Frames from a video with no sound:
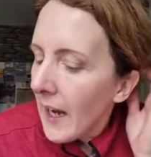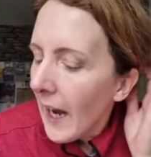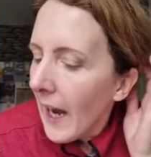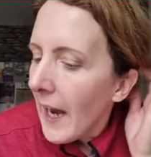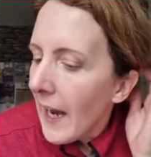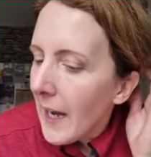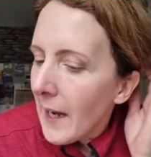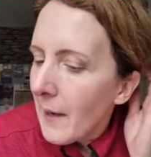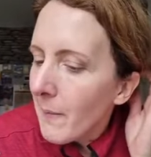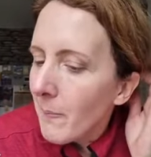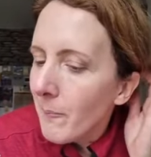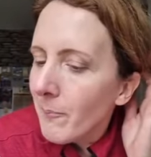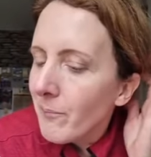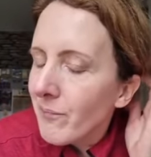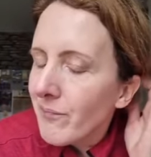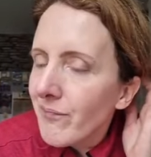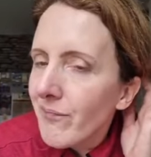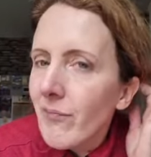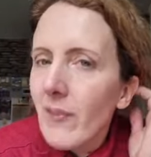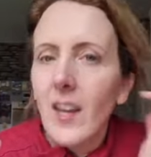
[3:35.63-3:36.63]

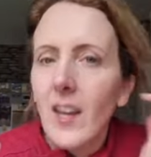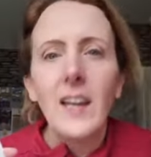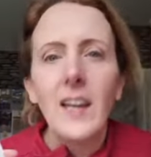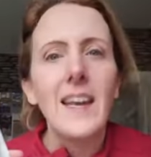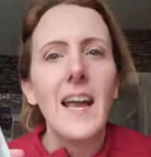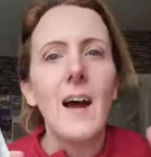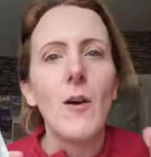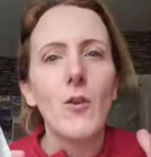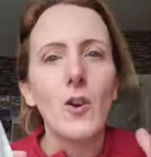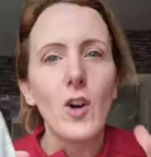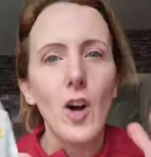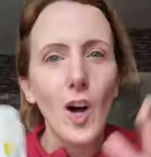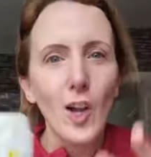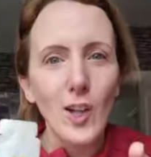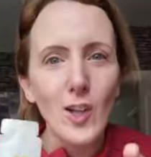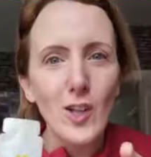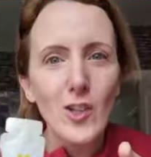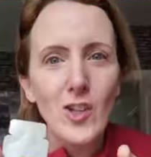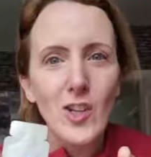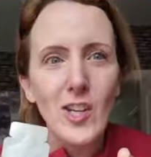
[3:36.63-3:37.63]
Now,
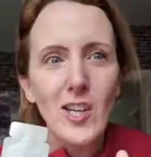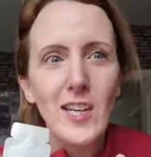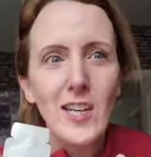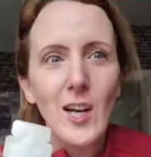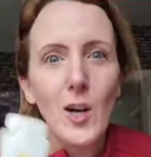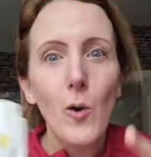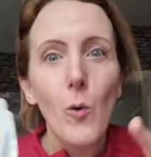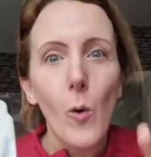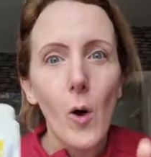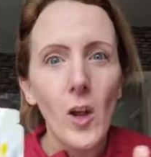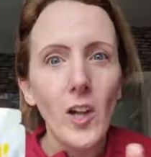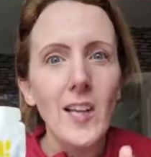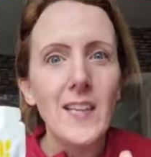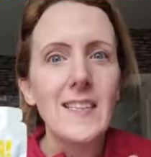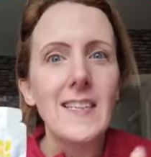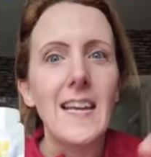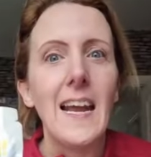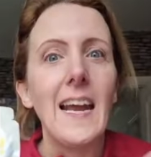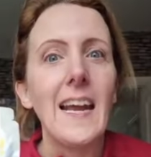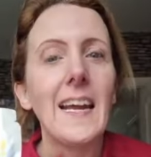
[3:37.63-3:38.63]
collagen
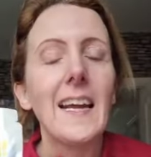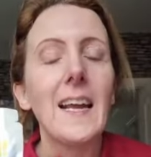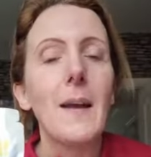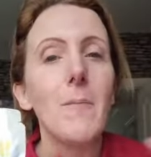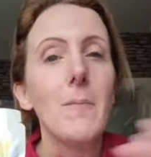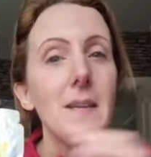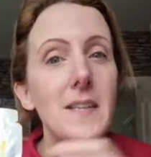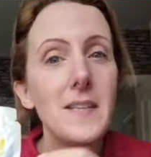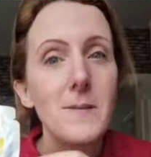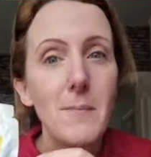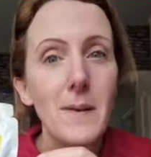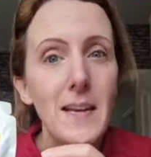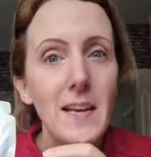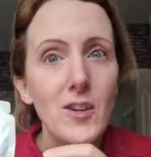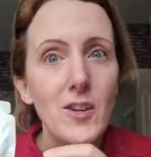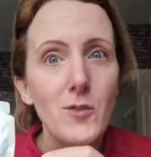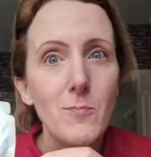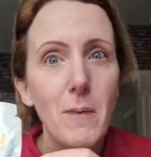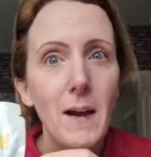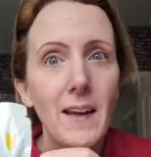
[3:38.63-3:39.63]
quality can be
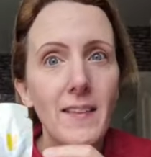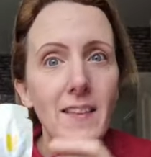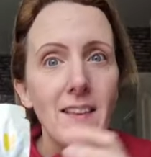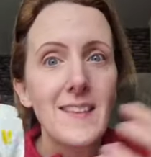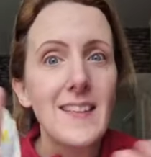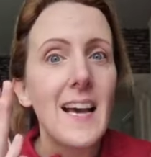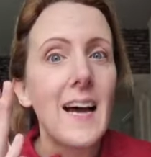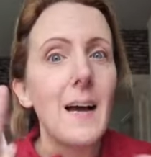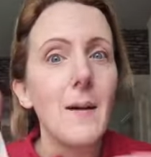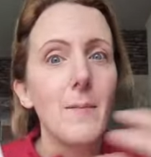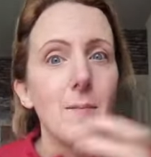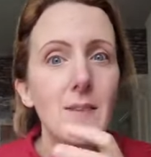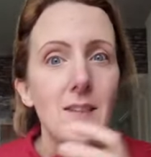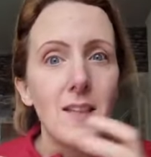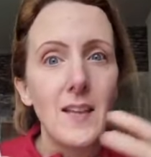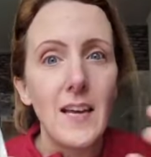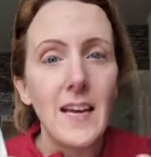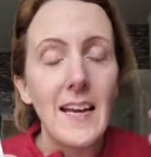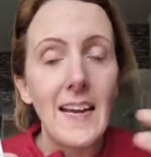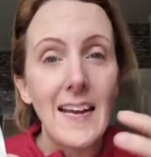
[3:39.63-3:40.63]
diminished by the times
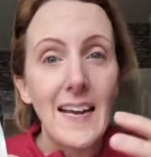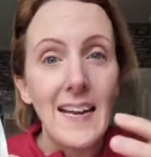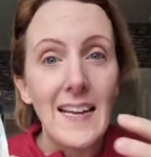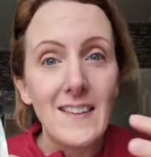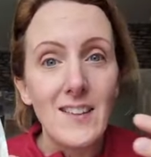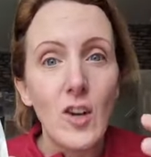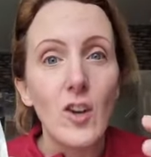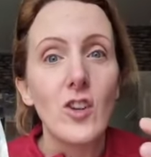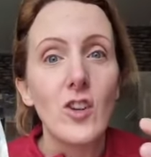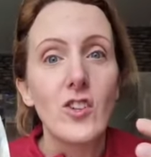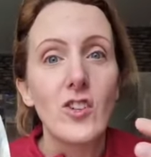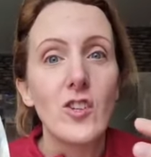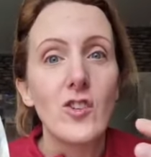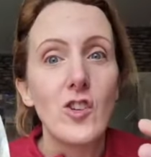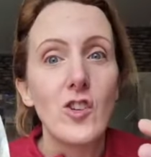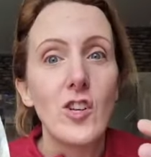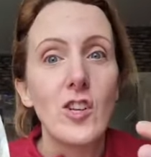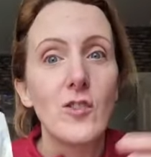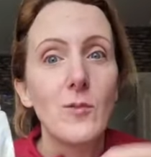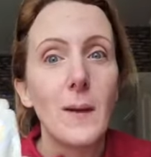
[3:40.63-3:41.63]
that it hits
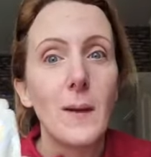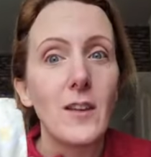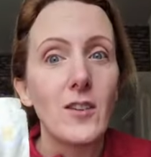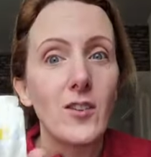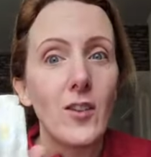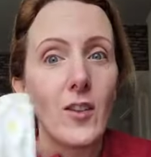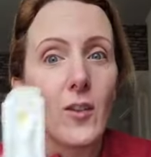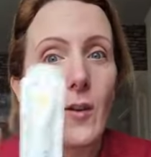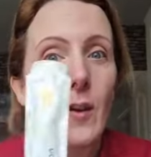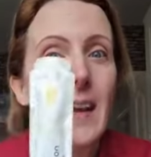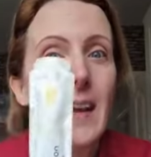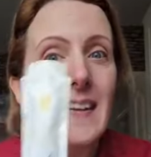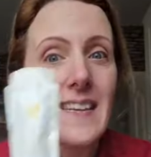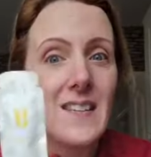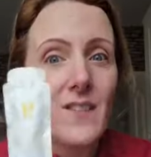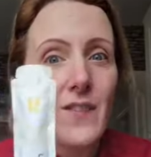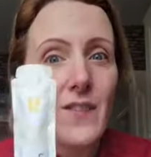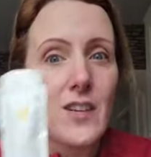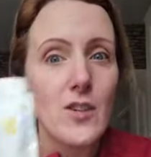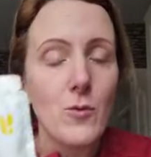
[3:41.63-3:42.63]
oxygen as well. So
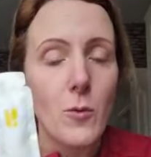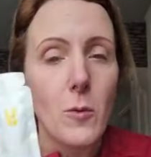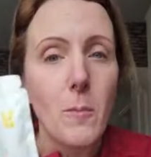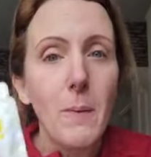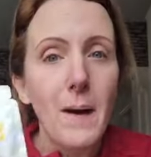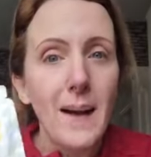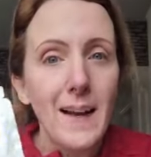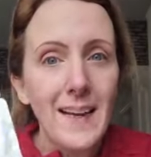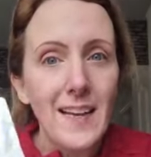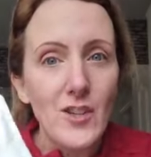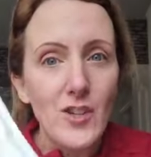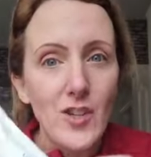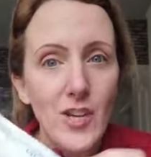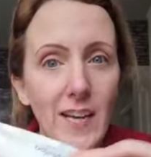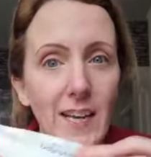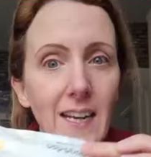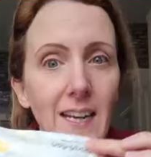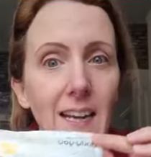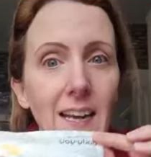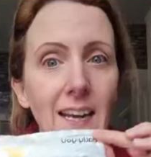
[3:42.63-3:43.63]
individual
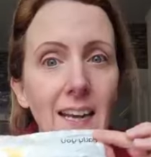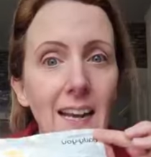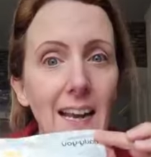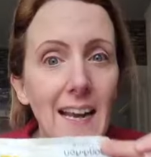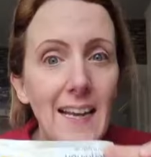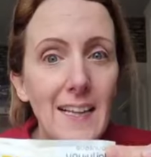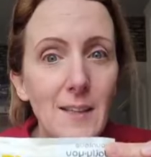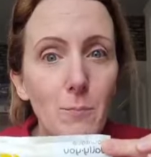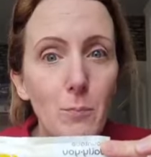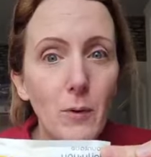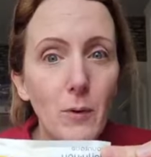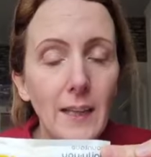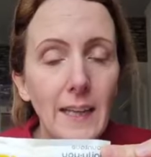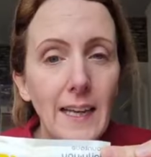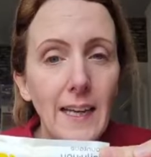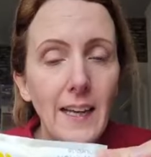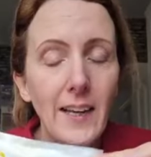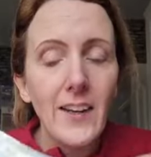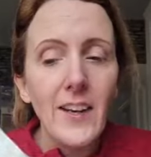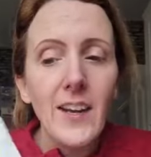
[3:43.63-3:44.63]
packaging is
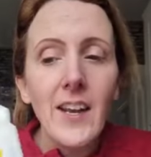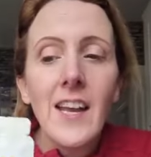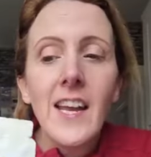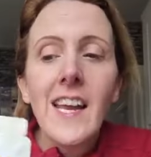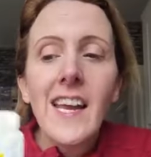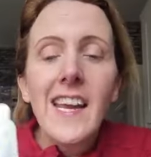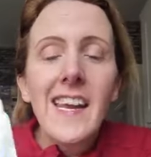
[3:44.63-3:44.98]
brilliant.